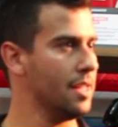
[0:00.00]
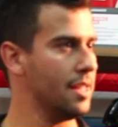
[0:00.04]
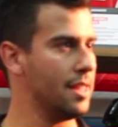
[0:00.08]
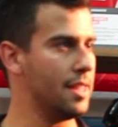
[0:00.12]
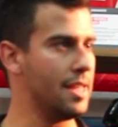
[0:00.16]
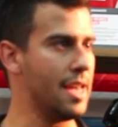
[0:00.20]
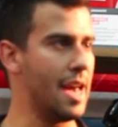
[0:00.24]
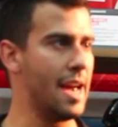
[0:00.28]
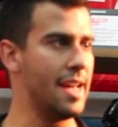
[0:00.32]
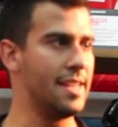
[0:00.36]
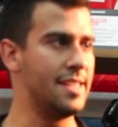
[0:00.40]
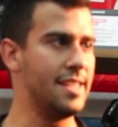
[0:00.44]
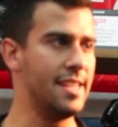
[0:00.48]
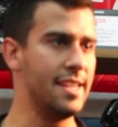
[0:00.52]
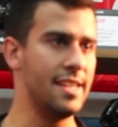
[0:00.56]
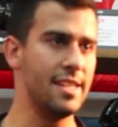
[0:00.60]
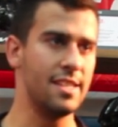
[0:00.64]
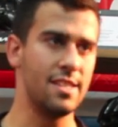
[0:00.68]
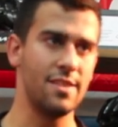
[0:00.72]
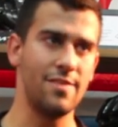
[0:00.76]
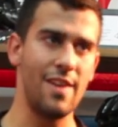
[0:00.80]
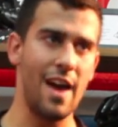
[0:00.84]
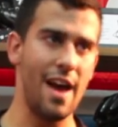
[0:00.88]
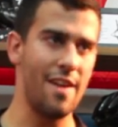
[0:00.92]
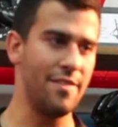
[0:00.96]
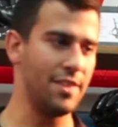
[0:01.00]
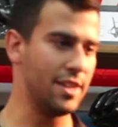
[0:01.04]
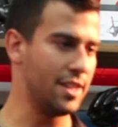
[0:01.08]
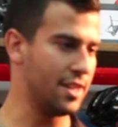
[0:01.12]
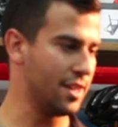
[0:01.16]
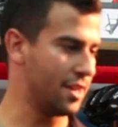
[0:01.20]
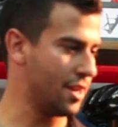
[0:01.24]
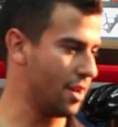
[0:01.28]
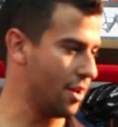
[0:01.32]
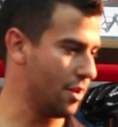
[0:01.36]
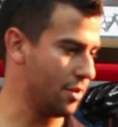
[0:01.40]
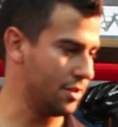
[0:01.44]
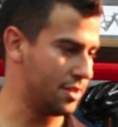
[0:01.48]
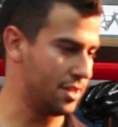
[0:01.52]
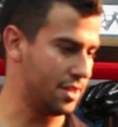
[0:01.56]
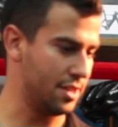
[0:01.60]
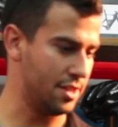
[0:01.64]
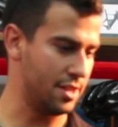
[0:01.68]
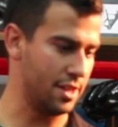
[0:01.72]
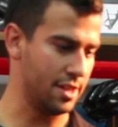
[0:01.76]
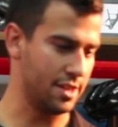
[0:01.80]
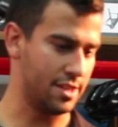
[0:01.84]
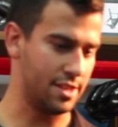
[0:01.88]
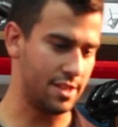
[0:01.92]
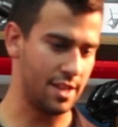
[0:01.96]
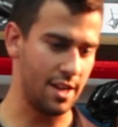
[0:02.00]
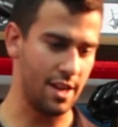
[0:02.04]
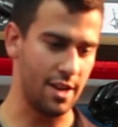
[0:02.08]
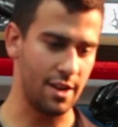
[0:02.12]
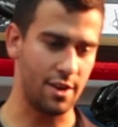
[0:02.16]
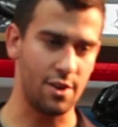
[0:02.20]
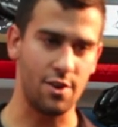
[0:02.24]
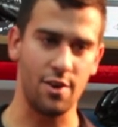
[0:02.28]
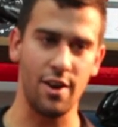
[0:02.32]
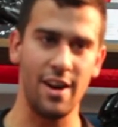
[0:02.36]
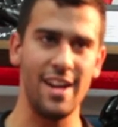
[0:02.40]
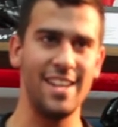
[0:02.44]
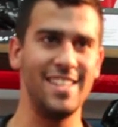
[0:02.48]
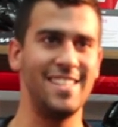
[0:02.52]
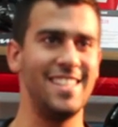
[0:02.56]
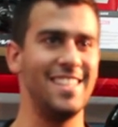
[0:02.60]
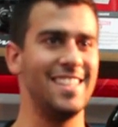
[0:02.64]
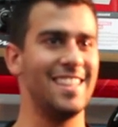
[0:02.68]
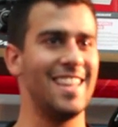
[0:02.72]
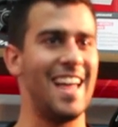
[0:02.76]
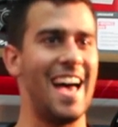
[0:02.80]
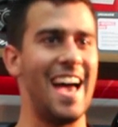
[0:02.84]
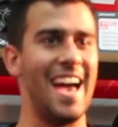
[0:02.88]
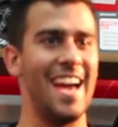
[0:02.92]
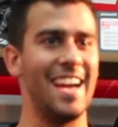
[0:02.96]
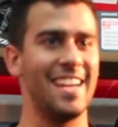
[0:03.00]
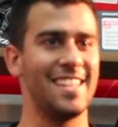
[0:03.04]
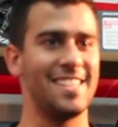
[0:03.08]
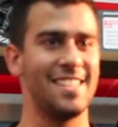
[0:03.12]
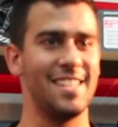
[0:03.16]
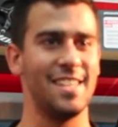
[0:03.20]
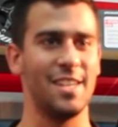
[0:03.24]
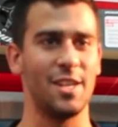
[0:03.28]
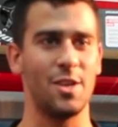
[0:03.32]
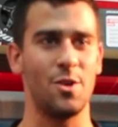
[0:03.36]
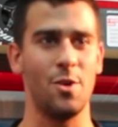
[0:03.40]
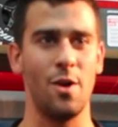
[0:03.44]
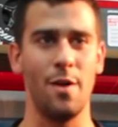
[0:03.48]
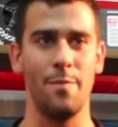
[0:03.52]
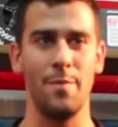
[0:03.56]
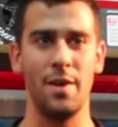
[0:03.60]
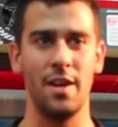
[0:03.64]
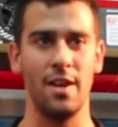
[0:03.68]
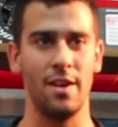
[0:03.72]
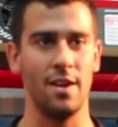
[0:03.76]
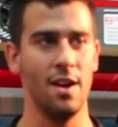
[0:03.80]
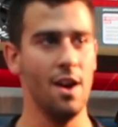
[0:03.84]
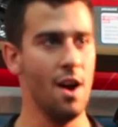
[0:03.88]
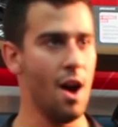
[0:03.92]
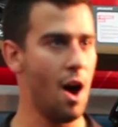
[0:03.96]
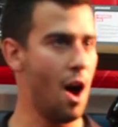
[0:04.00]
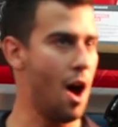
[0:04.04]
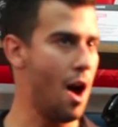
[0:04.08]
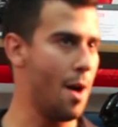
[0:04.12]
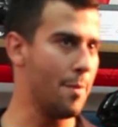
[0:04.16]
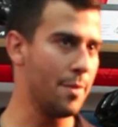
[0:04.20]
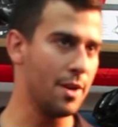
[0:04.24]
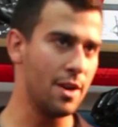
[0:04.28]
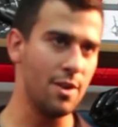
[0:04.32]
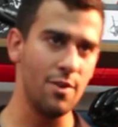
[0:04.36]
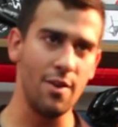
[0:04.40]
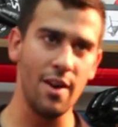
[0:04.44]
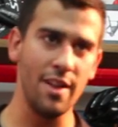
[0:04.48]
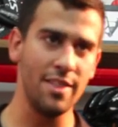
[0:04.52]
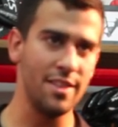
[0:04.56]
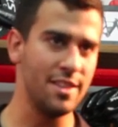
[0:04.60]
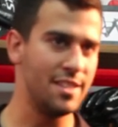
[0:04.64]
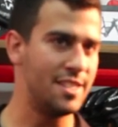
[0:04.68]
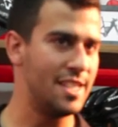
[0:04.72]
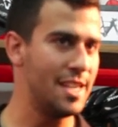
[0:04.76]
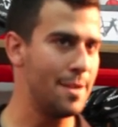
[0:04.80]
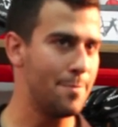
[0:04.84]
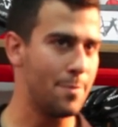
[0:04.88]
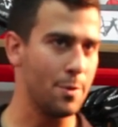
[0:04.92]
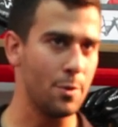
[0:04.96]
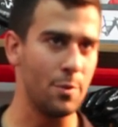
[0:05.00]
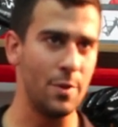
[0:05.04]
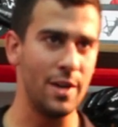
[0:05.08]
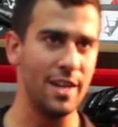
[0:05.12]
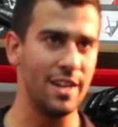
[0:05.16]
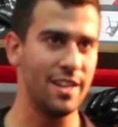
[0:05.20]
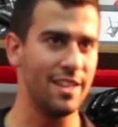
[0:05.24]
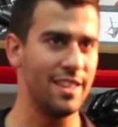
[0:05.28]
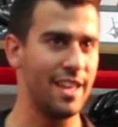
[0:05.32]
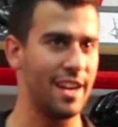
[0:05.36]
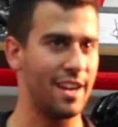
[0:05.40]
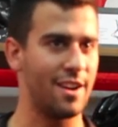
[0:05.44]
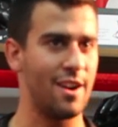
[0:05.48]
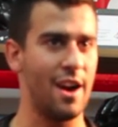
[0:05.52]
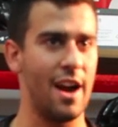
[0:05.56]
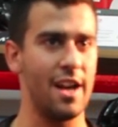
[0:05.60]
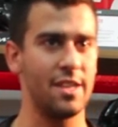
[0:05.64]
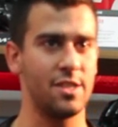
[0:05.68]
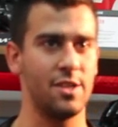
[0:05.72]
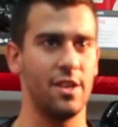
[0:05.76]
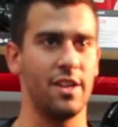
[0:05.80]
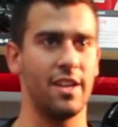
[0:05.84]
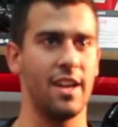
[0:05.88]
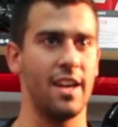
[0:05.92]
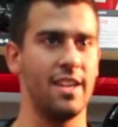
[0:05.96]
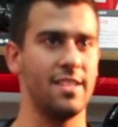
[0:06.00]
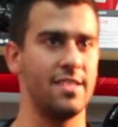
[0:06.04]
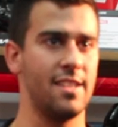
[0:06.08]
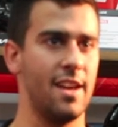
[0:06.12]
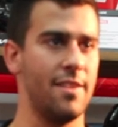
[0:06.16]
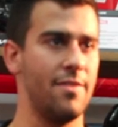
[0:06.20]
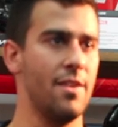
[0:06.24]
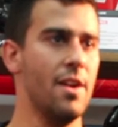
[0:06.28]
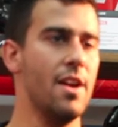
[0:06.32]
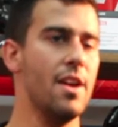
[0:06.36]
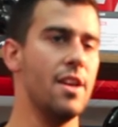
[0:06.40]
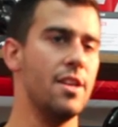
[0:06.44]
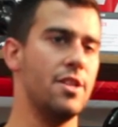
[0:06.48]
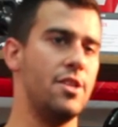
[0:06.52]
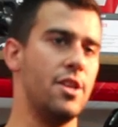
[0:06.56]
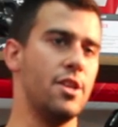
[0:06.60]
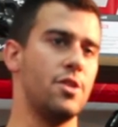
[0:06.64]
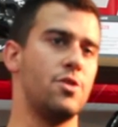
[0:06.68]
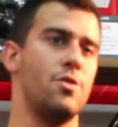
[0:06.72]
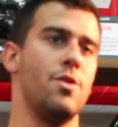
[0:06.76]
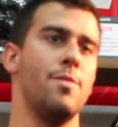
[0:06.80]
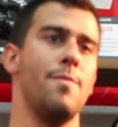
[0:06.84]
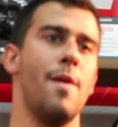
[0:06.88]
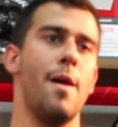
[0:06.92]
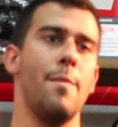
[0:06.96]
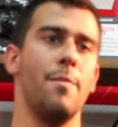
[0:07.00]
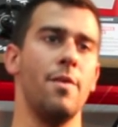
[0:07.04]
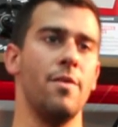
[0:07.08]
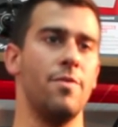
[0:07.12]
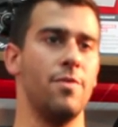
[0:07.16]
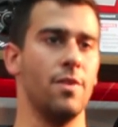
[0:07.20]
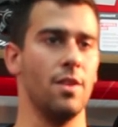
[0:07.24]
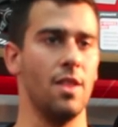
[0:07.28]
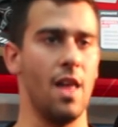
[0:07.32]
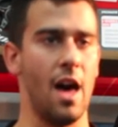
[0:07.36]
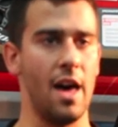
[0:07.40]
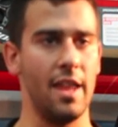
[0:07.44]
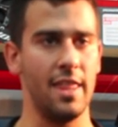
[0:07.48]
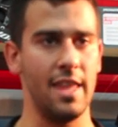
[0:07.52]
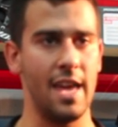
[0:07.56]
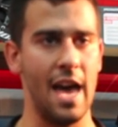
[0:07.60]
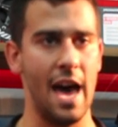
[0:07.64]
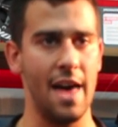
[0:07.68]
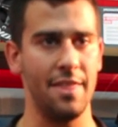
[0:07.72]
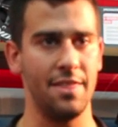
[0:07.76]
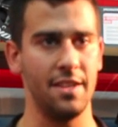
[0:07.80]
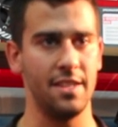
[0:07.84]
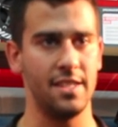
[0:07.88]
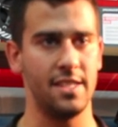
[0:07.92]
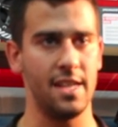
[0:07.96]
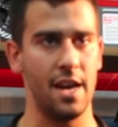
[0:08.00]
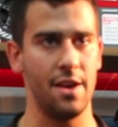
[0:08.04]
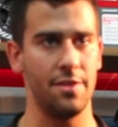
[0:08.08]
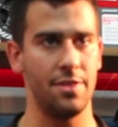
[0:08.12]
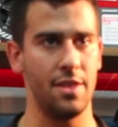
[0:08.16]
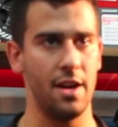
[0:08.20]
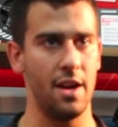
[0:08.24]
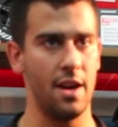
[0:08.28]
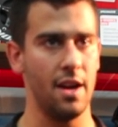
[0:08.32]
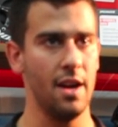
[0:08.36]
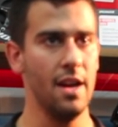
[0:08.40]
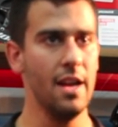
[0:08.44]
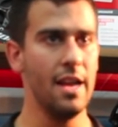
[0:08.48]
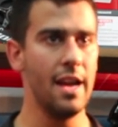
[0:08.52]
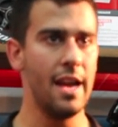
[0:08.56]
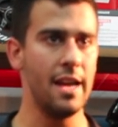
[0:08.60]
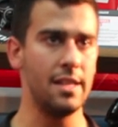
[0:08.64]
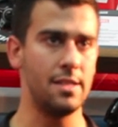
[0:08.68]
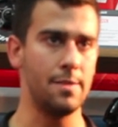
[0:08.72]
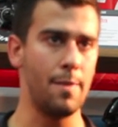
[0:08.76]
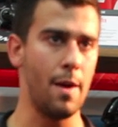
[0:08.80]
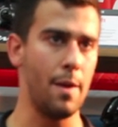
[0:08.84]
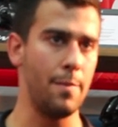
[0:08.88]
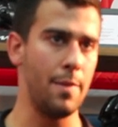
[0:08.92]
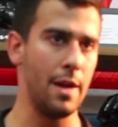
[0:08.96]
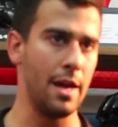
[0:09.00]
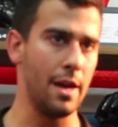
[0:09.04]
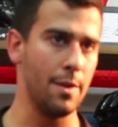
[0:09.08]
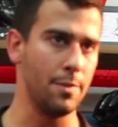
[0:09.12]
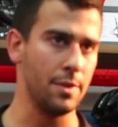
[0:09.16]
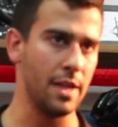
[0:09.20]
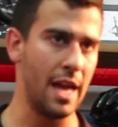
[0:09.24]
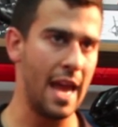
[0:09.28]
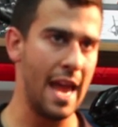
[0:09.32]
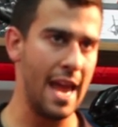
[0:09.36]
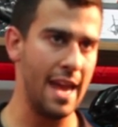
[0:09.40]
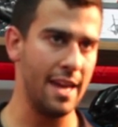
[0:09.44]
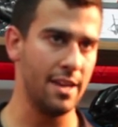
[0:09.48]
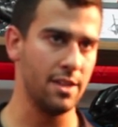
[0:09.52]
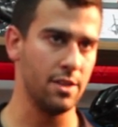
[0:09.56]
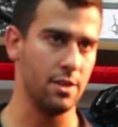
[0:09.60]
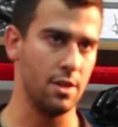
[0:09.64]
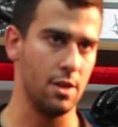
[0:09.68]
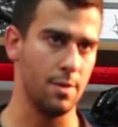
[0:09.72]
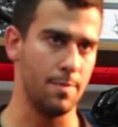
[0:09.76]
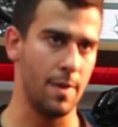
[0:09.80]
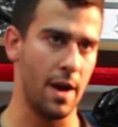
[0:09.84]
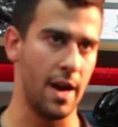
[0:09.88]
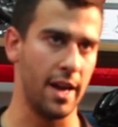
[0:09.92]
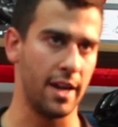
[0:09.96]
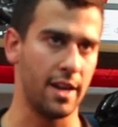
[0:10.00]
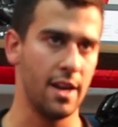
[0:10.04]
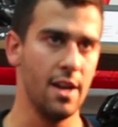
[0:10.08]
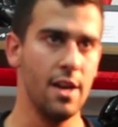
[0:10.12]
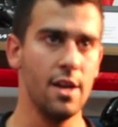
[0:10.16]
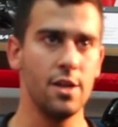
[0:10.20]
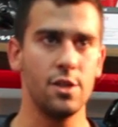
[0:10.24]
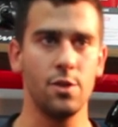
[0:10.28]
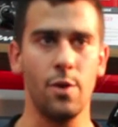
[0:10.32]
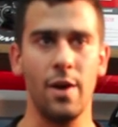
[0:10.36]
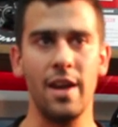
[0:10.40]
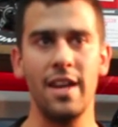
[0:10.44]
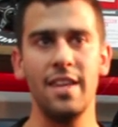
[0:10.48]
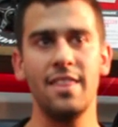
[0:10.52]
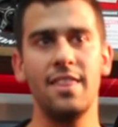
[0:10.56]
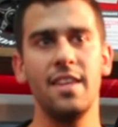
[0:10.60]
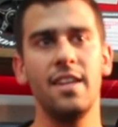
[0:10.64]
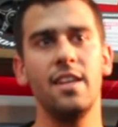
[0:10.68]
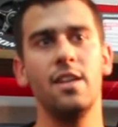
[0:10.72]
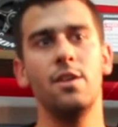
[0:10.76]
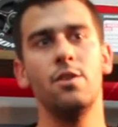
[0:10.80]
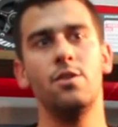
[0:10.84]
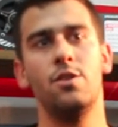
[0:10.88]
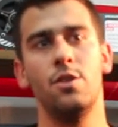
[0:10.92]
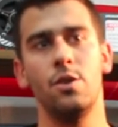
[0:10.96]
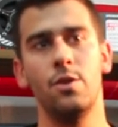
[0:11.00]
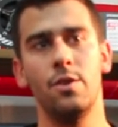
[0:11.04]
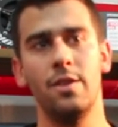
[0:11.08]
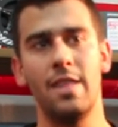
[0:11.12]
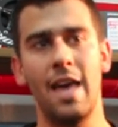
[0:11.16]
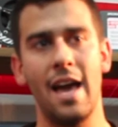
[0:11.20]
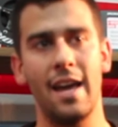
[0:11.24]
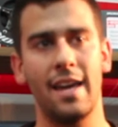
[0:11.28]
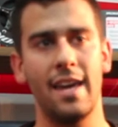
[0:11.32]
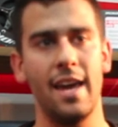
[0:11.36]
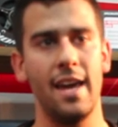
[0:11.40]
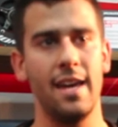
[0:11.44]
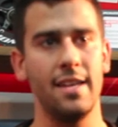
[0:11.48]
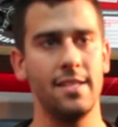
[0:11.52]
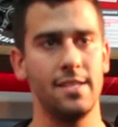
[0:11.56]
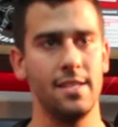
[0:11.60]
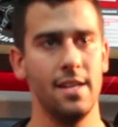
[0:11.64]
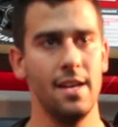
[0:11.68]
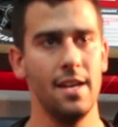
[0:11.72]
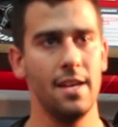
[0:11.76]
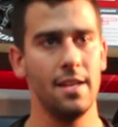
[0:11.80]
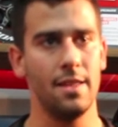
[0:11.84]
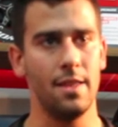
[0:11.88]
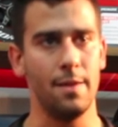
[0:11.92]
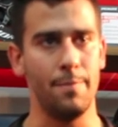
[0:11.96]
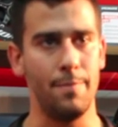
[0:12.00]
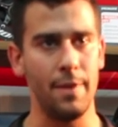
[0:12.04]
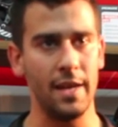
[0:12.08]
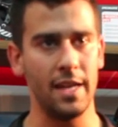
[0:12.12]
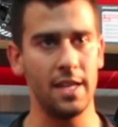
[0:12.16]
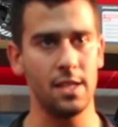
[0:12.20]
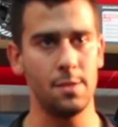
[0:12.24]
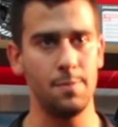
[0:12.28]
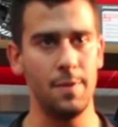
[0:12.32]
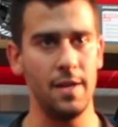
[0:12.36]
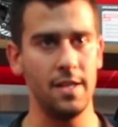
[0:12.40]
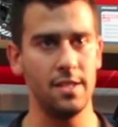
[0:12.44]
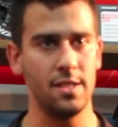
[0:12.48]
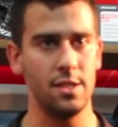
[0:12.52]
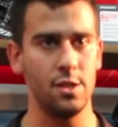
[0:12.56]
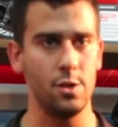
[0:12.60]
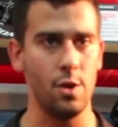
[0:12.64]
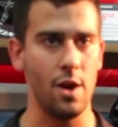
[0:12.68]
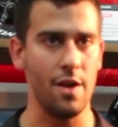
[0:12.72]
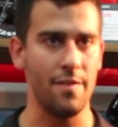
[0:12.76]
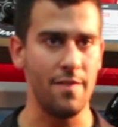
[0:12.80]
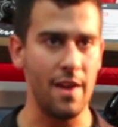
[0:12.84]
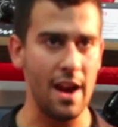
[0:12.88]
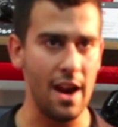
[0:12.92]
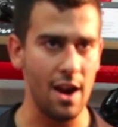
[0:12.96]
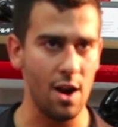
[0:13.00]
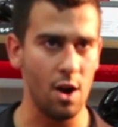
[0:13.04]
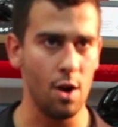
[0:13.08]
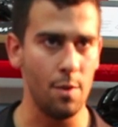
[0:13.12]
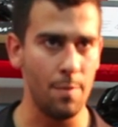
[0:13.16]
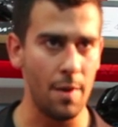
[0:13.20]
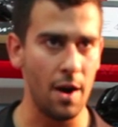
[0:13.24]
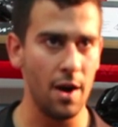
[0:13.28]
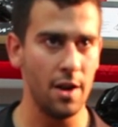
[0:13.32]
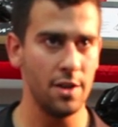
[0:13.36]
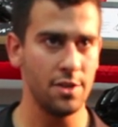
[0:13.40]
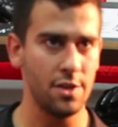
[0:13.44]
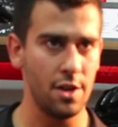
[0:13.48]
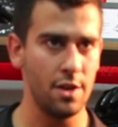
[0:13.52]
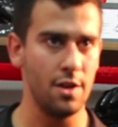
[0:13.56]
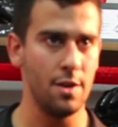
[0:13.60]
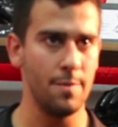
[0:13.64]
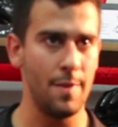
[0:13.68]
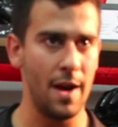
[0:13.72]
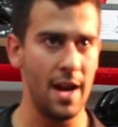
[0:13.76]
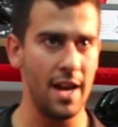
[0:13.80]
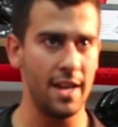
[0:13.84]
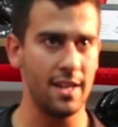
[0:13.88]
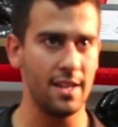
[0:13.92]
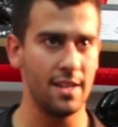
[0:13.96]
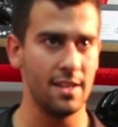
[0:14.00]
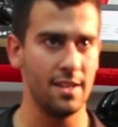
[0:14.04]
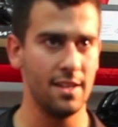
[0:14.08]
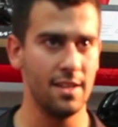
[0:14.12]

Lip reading: The ideas of having to go to just crazy lengths and equipment and, oh, I'm gonna run the deeper wheel and that cross and all that kind of stuff. Just remember, for a lot of the athletes out there, it's about being able to handle your bike. So anything you do in that case, the biggest piece is you have aero bars on your bike.